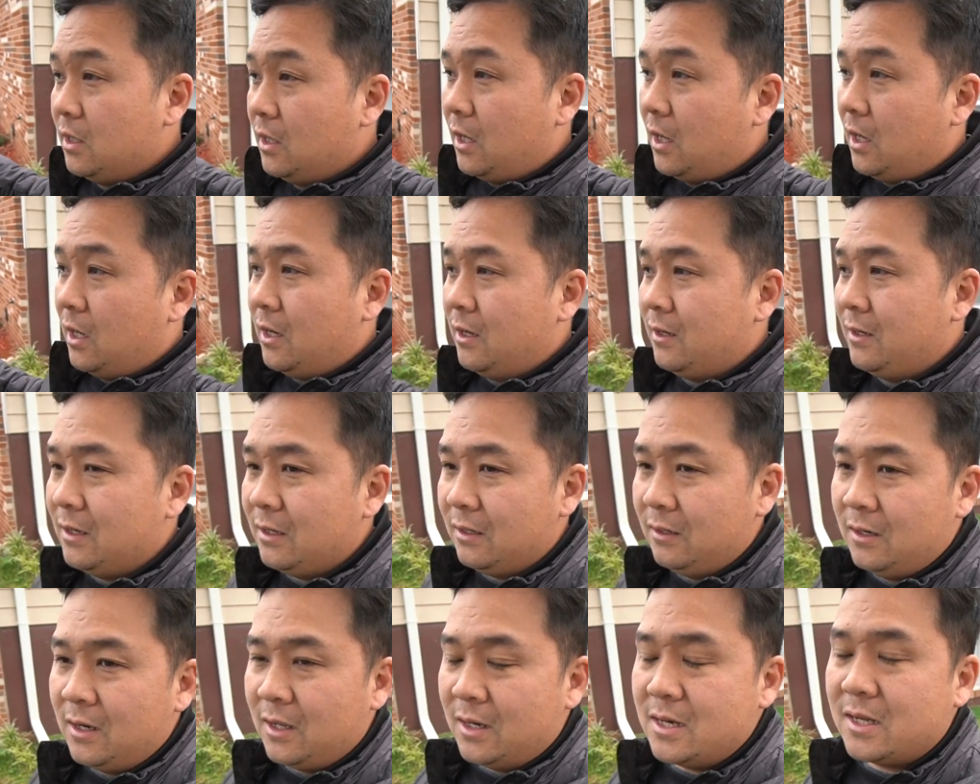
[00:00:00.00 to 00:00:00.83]

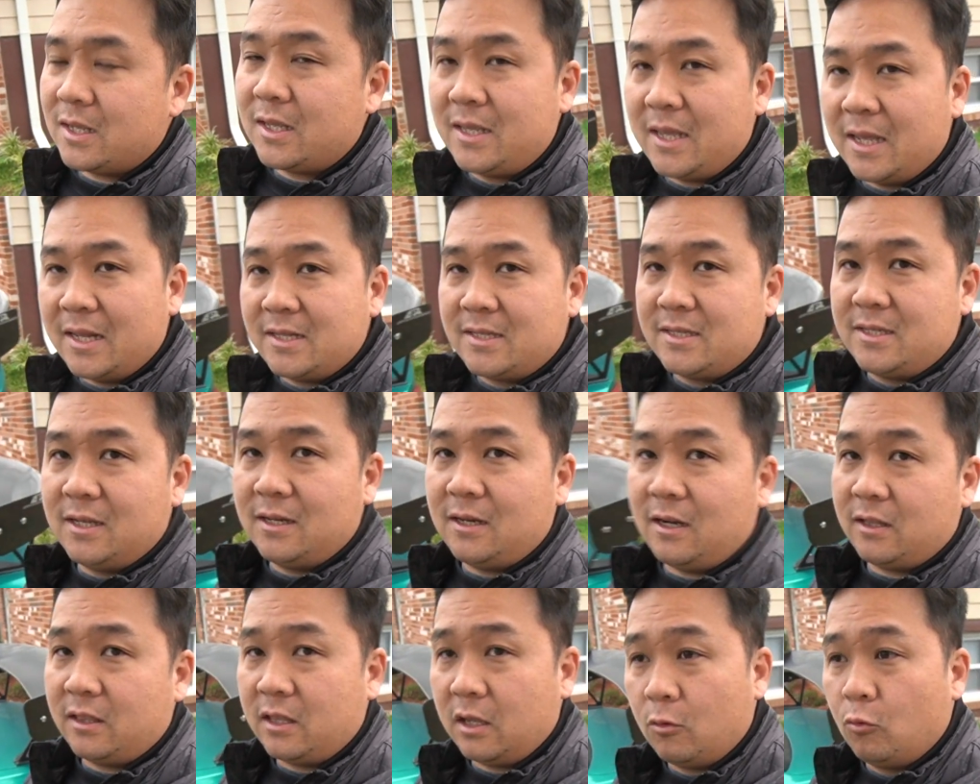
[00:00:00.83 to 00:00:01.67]
Nothing against
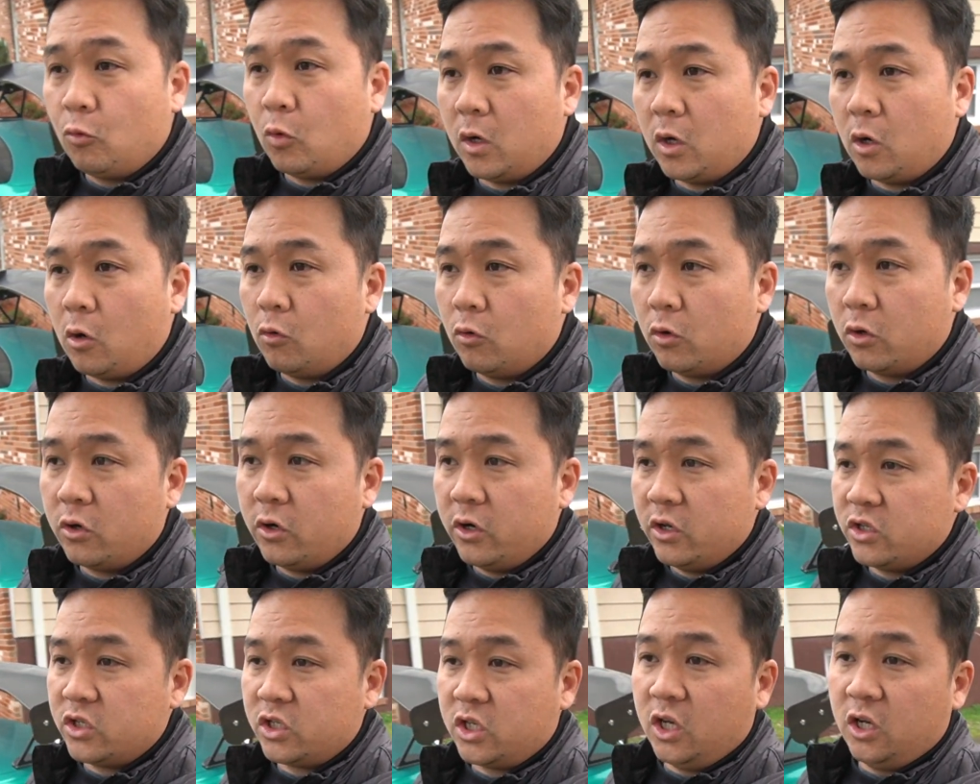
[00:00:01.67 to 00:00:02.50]
it. I think one owner
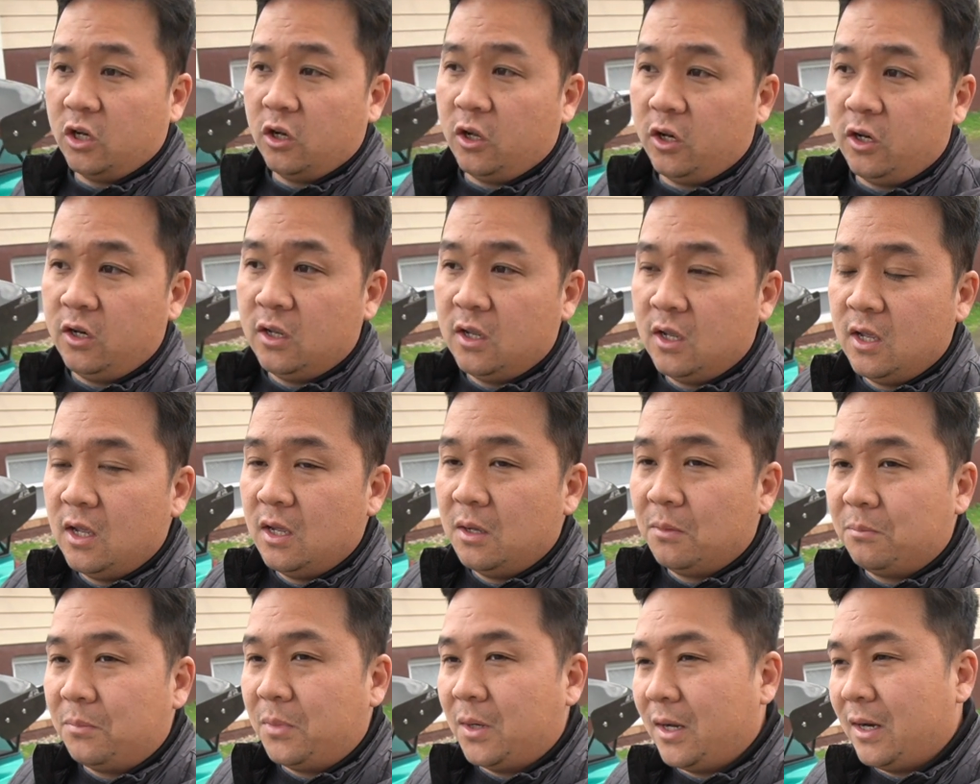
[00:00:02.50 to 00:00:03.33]
is good,
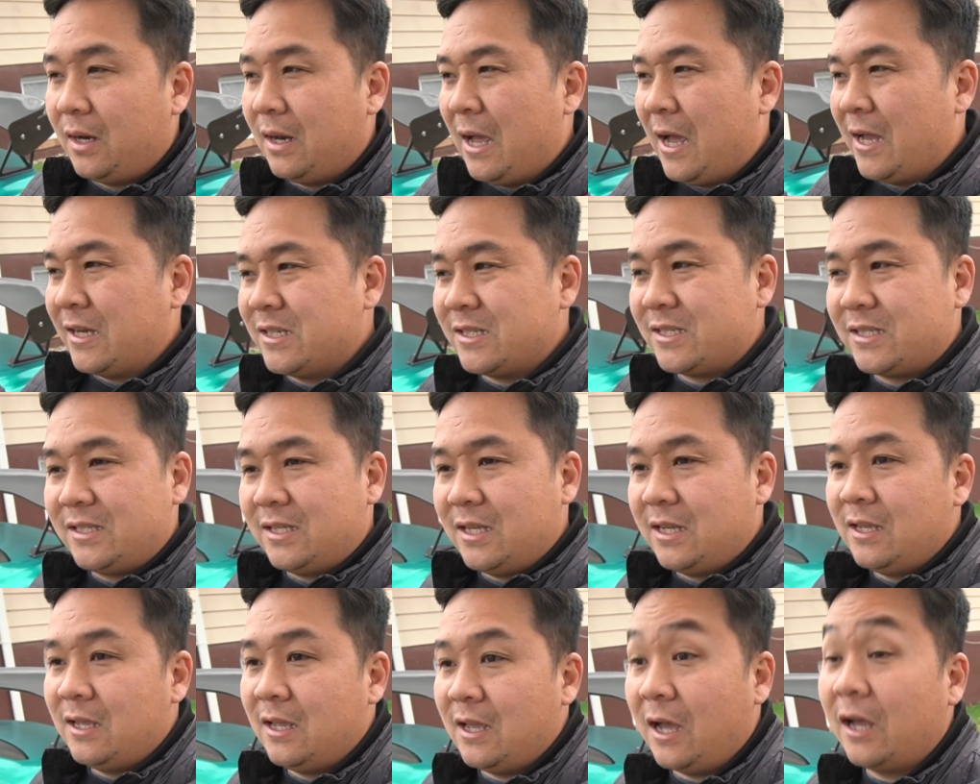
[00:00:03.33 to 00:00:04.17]
but I
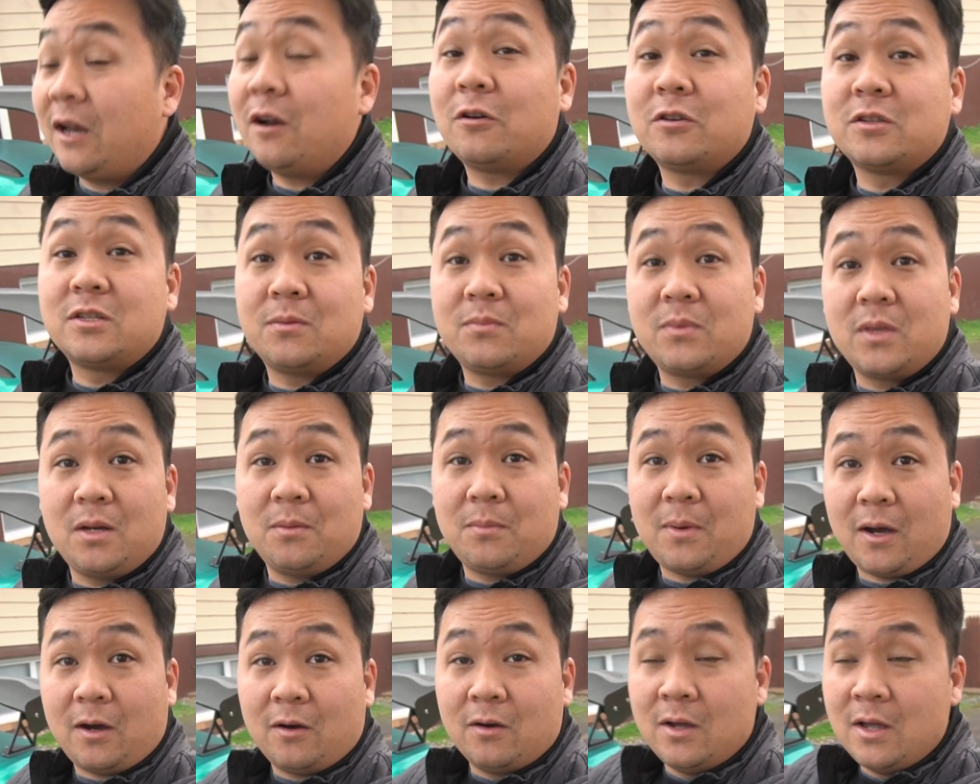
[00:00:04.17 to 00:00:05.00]
don't know, something
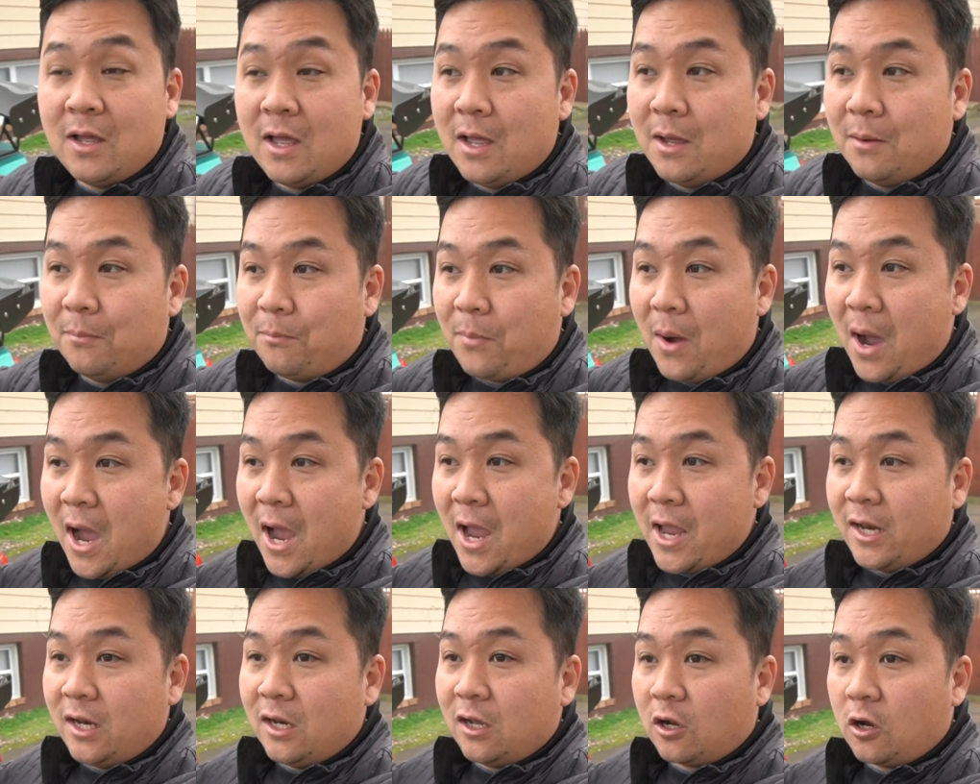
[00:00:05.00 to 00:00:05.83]
about
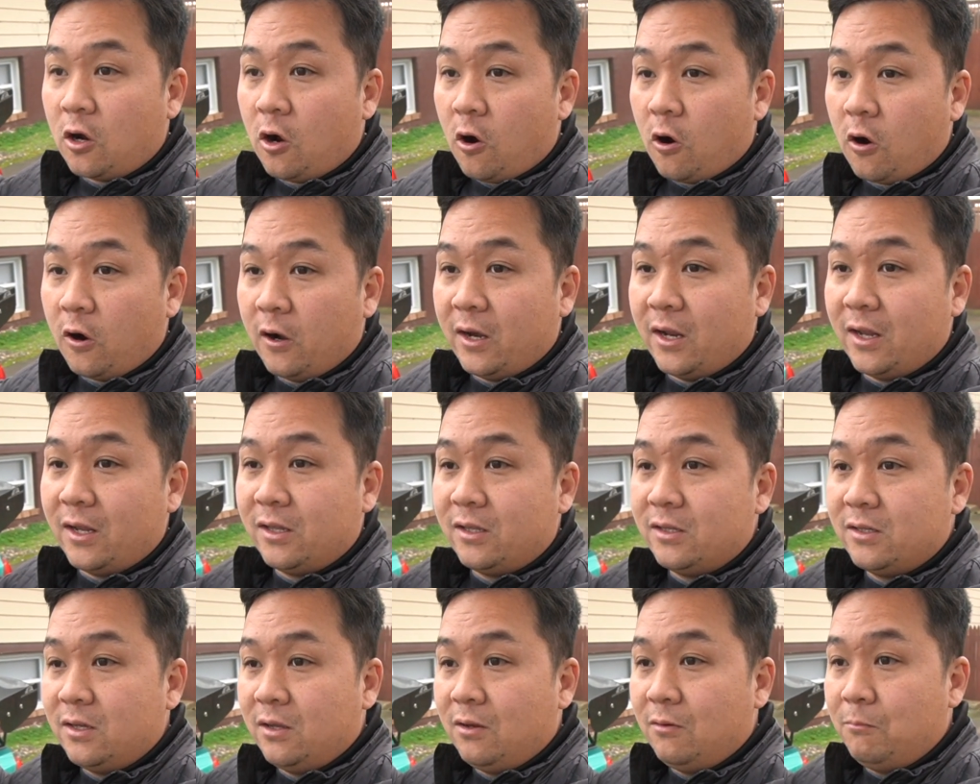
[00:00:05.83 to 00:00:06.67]
buying a car
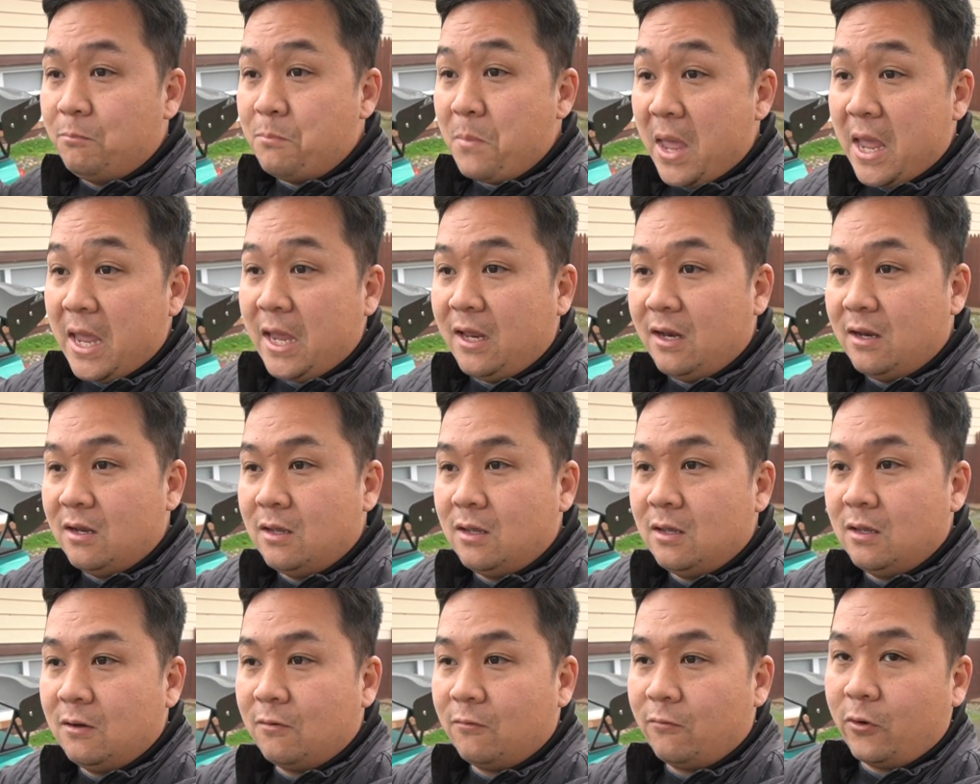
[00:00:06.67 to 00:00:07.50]
that's made
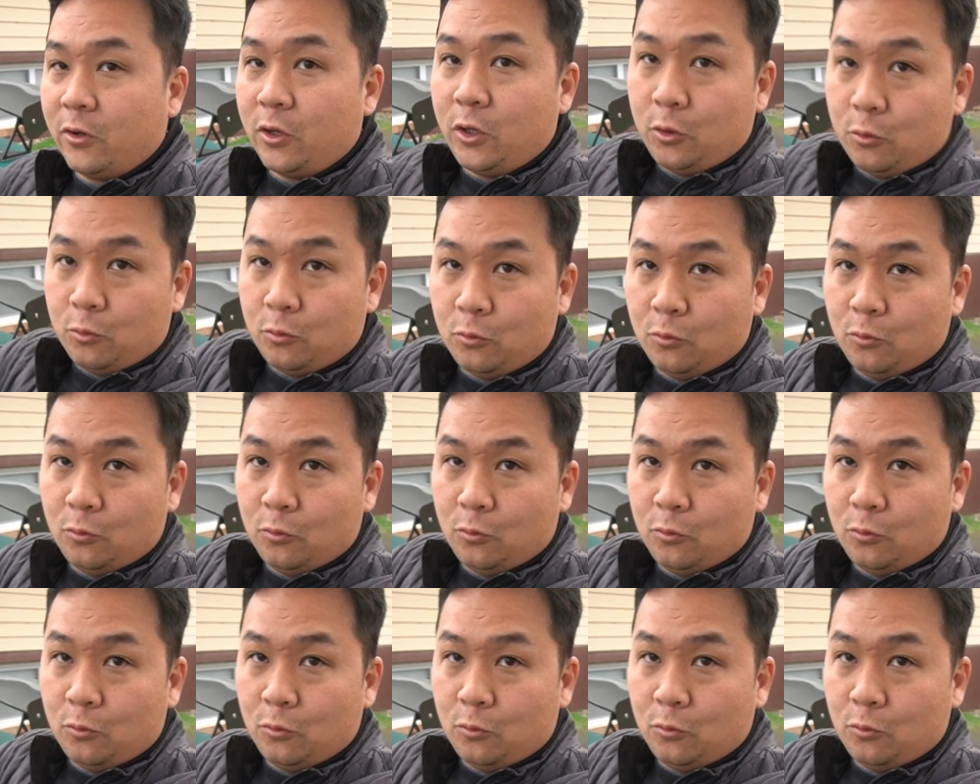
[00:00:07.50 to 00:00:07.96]
for you,